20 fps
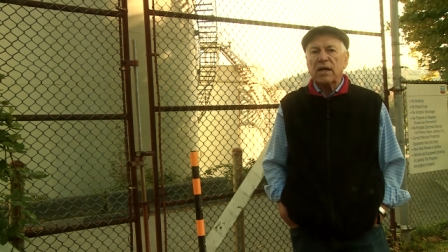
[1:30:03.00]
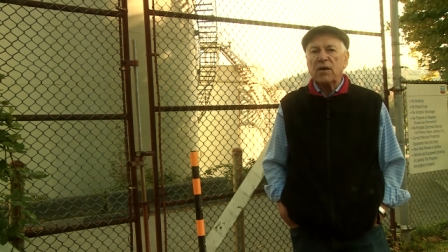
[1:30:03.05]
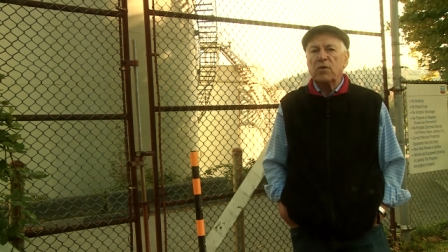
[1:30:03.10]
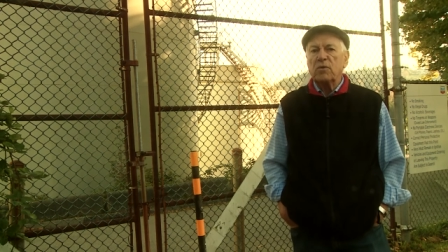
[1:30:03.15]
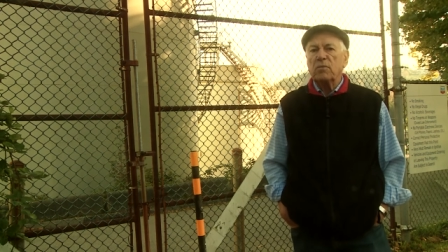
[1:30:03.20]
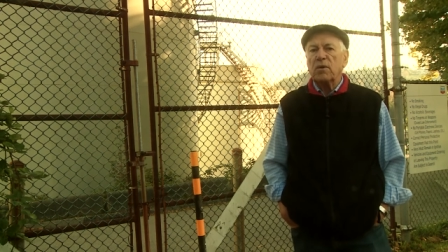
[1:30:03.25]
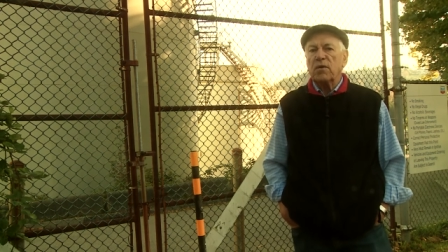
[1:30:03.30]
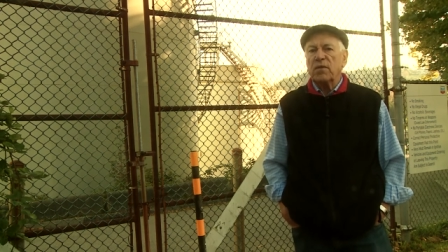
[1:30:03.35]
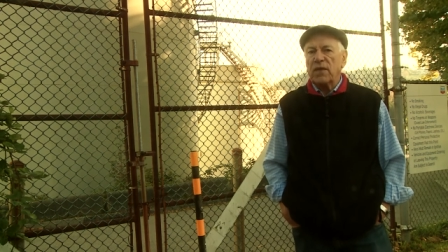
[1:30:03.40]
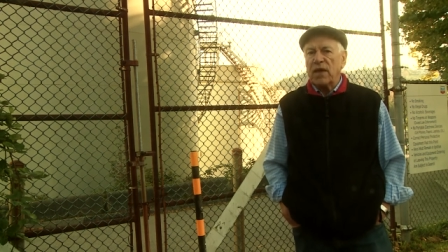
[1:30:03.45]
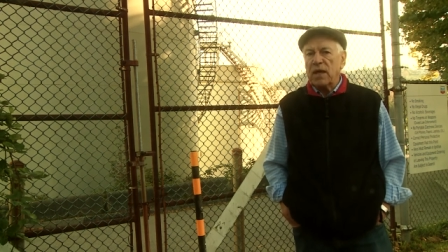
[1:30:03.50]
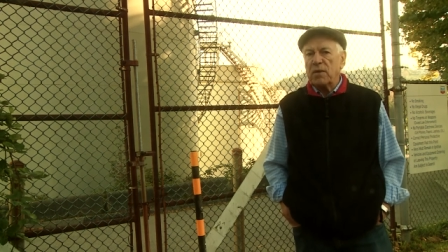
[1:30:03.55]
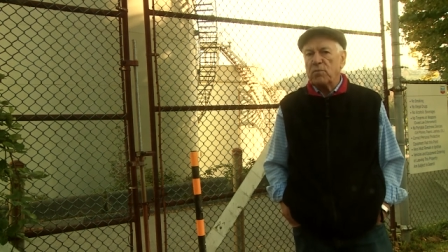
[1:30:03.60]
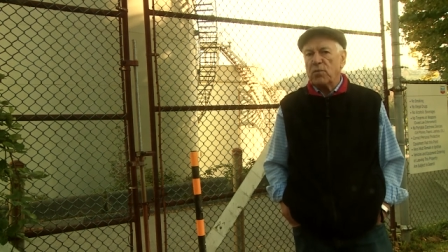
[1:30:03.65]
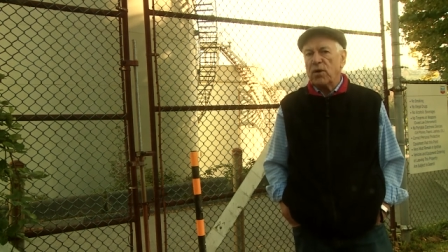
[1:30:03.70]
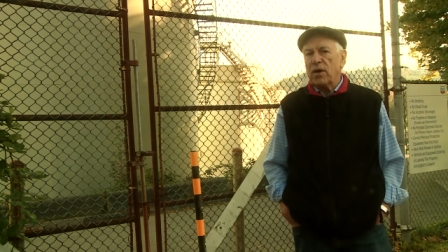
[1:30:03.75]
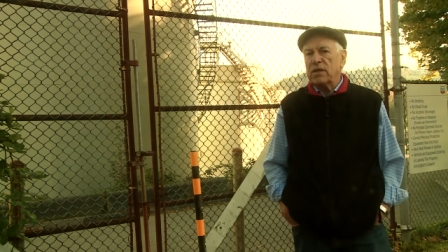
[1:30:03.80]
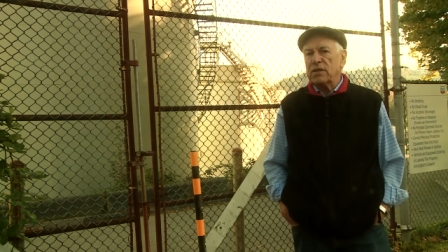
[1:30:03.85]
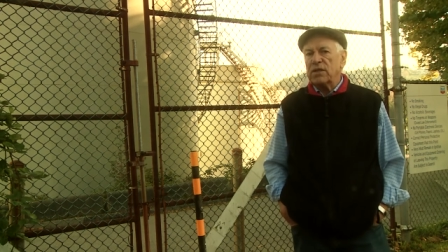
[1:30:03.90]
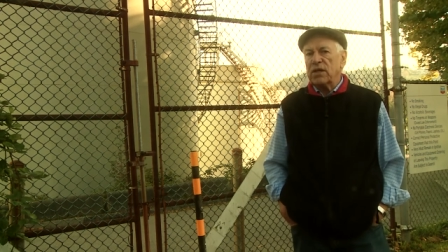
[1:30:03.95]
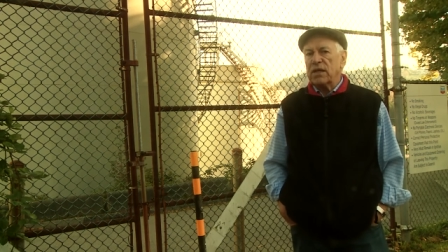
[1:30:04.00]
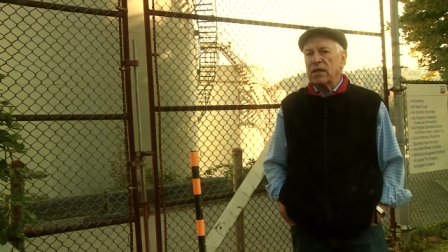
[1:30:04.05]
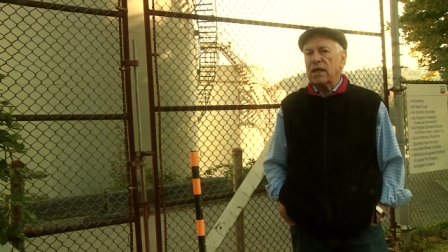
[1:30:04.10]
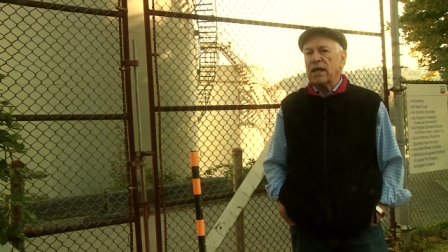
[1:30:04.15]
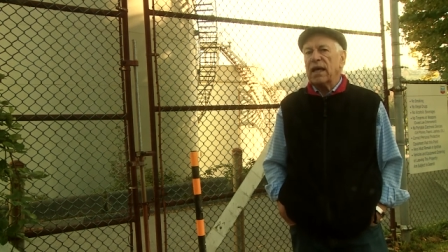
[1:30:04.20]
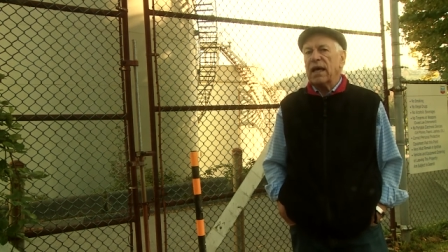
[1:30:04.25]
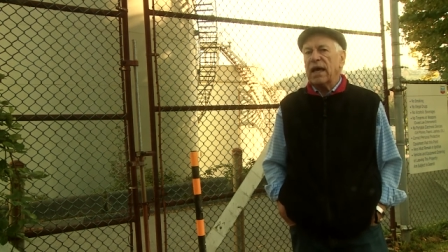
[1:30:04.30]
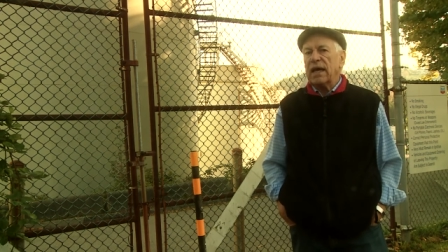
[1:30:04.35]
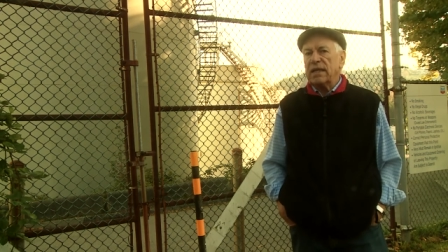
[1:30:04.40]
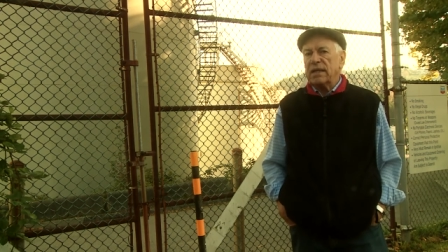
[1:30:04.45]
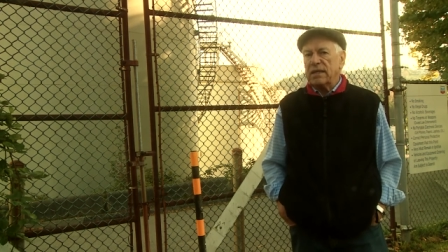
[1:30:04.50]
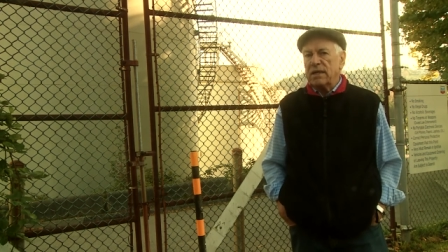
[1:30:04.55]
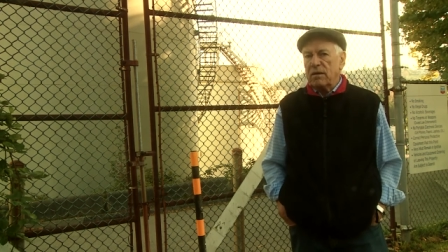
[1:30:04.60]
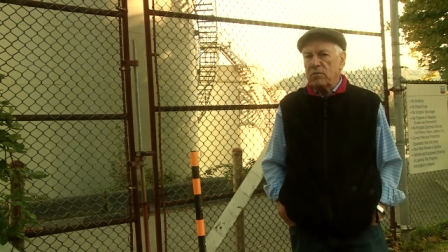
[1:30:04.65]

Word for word: out about that project at